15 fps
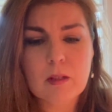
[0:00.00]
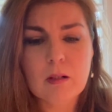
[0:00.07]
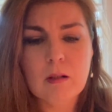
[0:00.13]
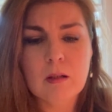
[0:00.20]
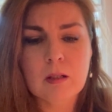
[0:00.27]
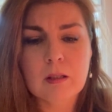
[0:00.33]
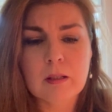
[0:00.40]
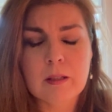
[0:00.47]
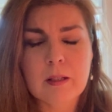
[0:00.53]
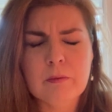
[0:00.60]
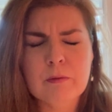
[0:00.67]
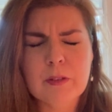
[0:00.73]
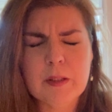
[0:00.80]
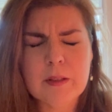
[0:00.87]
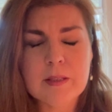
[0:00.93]
are uh,
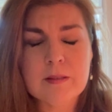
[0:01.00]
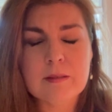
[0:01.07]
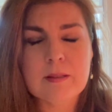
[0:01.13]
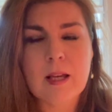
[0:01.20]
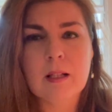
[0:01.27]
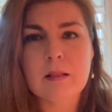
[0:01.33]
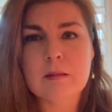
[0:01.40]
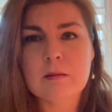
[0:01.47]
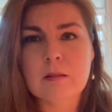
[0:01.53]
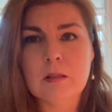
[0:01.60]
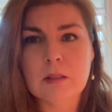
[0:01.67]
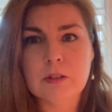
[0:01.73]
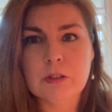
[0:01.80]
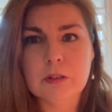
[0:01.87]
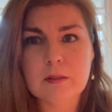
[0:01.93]
very status
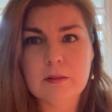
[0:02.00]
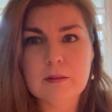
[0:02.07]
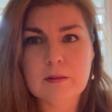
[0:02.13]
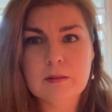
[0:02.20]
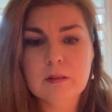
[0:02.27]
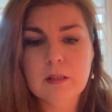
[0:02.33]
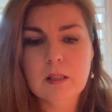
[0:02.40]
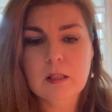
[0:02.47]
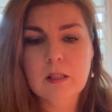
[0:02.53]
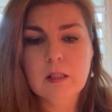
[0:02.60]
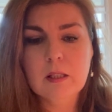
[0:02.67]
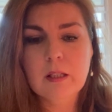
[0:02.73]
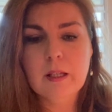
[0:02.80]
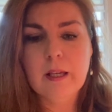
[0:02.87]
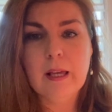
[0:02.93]
conscious
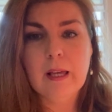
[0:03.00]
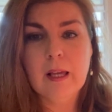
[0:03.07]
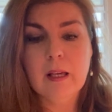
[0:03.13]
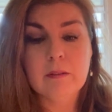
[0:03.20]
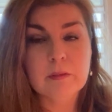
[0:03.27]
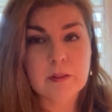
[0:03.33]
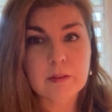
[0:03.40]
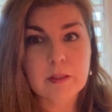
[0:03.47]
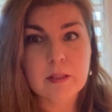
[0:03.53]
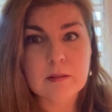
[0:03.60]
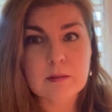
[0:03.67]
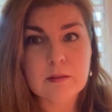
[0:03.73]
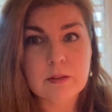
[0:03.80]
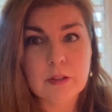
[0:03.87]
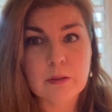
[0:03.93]
and very
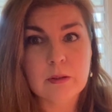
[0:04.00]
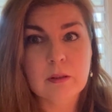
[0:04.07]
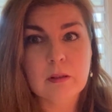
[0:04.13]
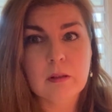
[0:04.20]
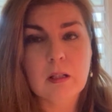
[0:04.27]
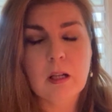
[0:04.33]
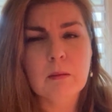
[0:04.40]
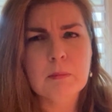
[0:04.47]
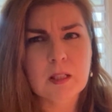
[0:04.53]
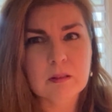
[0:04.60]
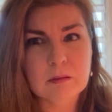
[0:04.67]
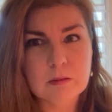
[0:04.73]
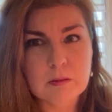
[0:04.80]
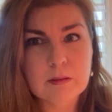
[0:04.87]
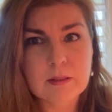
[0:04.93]
insecure about
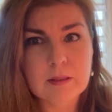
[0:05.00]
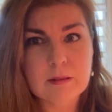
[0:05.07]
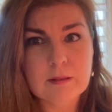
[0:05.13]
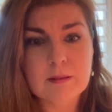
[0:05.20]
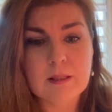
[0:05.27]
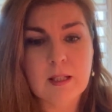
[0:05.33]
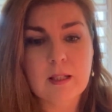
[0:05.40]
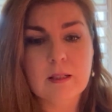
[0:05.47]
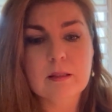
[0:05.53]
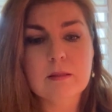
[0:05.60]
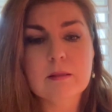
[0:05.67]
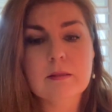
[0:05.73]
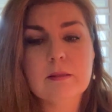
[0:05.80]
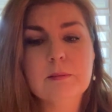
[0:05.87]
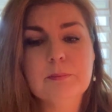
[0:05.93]
losing
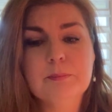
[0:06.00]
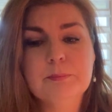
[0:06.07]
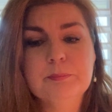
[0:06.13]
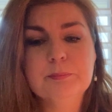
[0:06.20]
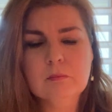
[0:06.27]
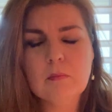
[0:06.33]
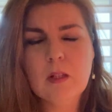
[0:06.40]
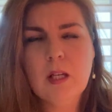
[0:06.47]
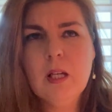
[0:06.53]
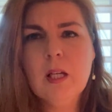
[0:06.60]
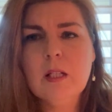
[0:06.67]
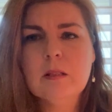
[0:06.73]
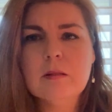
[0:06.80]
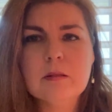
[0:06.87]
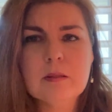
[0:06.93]
status.
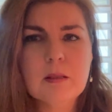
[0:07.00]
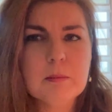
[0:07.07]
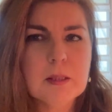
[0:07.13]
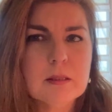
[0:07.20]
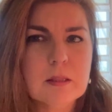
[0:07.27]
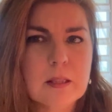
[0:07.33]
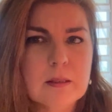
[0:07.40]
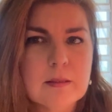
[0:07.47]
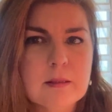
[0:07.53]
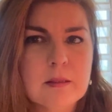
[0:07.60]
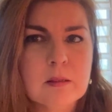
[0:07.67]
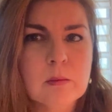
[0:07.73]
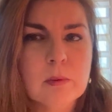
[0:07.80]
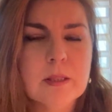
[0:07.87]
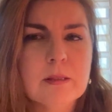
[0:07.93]
So something to
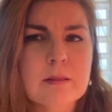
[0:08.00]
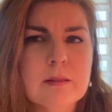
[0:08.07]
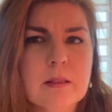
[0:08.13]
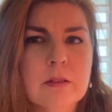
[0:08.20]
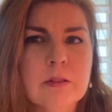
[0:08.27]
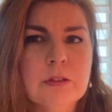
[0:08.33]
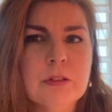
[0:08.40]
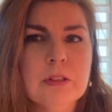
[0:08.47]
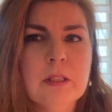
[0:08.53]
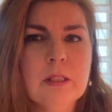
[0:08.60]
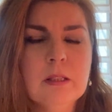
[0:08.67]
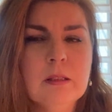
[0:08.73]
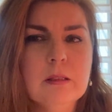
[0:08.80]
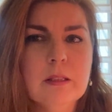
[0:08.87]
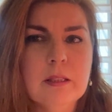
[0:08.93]
consider with this
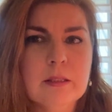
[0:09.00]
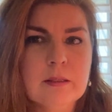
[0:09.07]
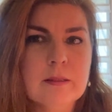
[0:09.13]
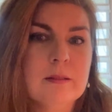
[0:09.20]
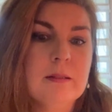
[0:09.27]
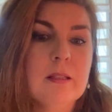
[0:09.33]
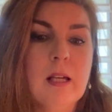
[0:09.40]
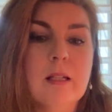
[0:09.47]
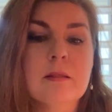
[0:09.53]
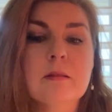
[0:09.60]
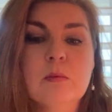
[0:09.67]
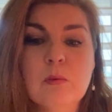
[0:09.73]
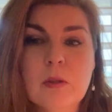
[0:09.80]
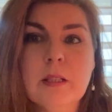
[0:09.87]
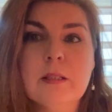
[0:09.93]
energy is, yes,
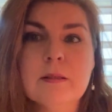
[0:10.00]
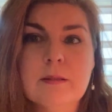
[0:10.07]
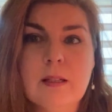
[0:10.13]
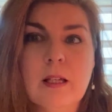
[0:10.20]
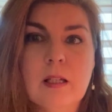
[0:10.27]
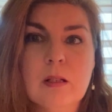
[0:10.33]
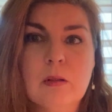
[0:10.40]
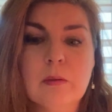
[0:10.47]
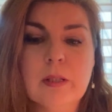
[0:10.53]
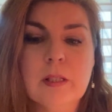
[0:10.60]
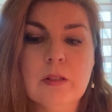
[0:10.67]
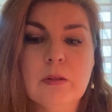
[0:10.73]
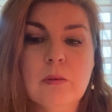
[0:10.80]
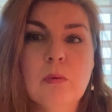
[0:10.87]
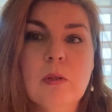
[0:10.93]
what is anchoring
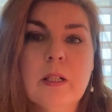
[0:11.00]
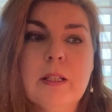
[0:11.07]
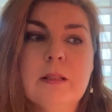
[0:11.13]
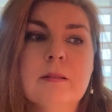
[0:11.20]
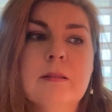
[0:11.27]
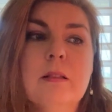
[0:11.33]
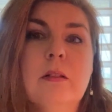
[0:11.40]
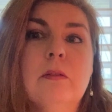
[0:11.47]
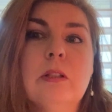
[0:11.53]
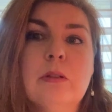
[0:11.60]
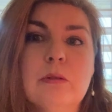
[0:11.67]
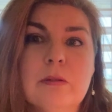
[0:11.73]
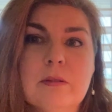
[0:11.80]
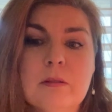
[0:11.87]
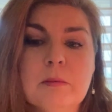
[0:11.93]
you? What is giving
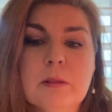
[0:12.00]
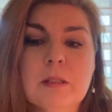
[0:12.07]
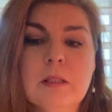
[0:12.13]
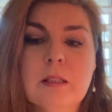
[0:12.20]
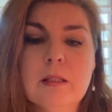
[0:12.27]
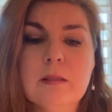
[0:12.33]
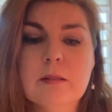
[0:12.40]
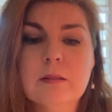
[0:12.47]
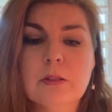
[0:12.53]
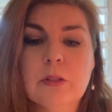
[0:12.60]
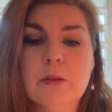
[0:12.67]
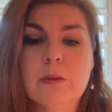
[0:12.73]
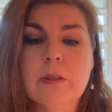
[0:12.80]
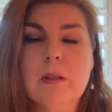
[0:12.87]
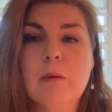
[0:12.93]
you stability and
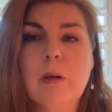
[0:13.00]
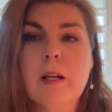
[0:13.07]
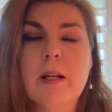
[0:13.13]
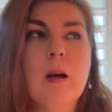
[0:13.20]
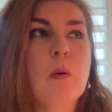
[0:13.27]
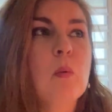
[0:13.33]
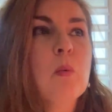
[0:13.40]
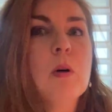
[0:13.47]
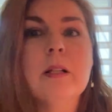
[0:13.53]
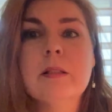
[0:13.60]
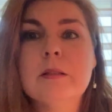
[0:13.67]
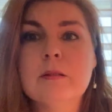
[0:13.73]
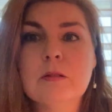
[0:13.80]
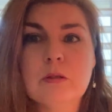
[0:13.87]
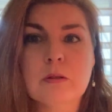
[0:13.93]
security right now? What
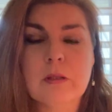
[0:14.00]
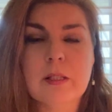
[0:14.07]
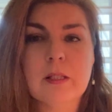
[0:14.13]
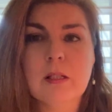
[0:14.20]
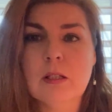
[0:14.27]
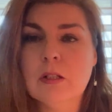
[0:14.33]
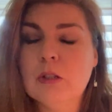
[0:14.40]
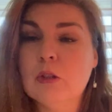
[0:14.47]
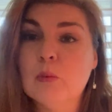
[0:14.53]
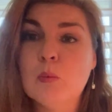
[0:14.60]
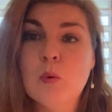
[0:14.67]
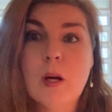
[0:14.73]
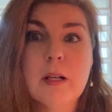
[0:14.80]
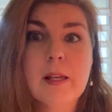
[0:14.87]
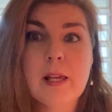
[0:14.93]
is strengthening you?
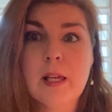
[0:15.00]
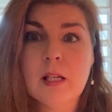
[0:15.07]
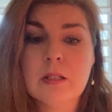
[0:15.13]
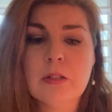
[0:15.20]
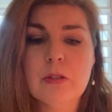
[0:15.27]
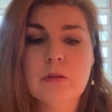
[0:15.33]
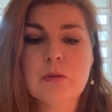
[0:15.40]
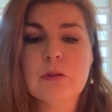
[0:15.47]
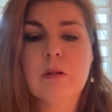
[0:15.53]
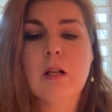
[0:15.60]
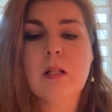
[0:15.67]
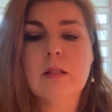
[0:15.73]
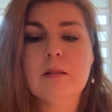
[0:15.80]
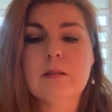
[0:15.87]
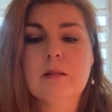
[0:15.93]
What can you
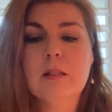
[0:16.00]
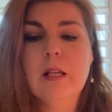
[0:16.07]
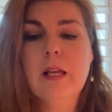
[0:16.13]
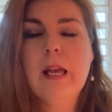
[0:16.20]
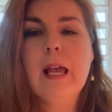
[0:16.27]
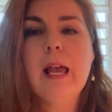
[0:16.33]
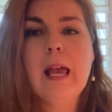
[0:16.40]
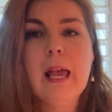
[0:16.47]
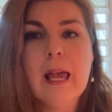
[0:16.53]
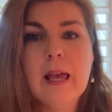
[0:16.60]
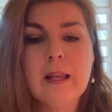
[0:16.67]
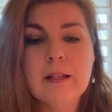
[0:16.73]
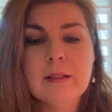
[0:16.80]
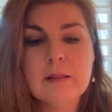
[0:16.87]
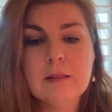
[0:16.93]
trust?
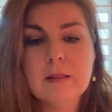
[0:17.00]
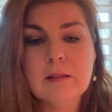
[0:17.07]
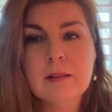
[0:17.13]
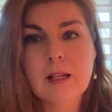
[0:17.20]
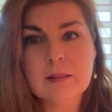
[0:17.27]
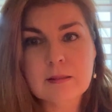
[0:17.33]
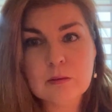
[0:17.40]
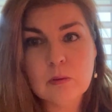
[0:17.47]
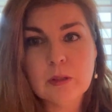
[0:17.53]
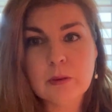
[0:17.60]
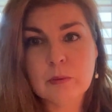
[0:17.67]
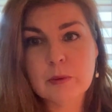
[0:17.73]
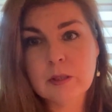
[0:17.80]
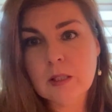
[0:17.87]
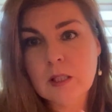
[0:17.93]
And that's going to
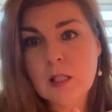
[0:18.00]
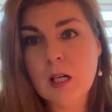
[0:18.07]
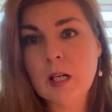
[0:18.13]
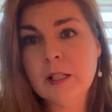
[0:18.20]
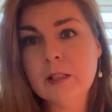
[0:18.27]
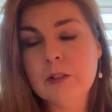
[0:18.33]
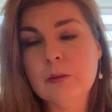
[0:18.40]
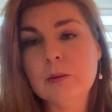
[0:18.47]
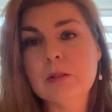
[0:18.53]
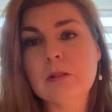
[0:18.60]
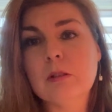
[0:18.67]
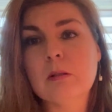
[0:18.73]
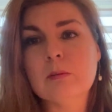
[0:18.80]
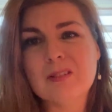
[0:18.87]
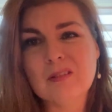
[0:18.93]
really guide you in
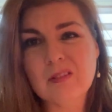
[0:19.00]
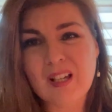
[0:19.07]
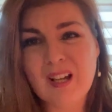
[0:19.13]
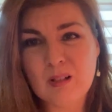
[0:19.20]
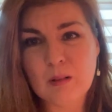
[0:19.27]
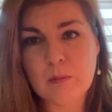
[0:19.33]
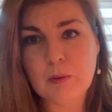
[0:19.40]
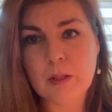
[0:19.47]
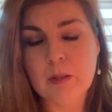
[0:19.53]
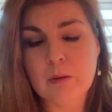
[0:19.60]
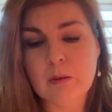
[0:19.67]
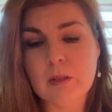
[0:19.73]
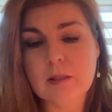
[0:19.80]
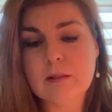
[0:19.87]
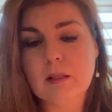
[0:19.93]
terms of how to
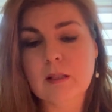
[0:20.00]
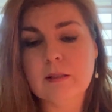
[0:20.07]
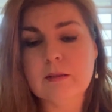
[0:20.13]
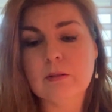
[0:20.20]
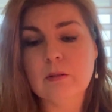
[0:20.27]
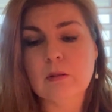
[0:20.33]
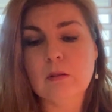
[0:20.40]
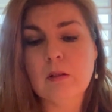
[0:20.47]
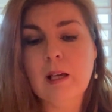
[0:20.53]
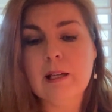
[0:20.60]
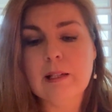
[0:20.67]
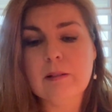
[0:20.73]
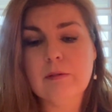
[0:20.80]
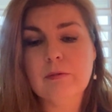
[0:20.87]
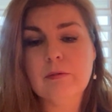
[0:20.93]
prioritize your
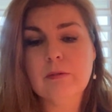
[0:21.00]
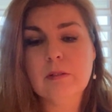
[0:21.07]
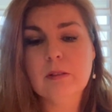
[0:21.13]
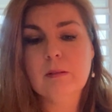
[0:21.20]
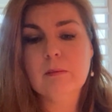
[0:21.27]
life.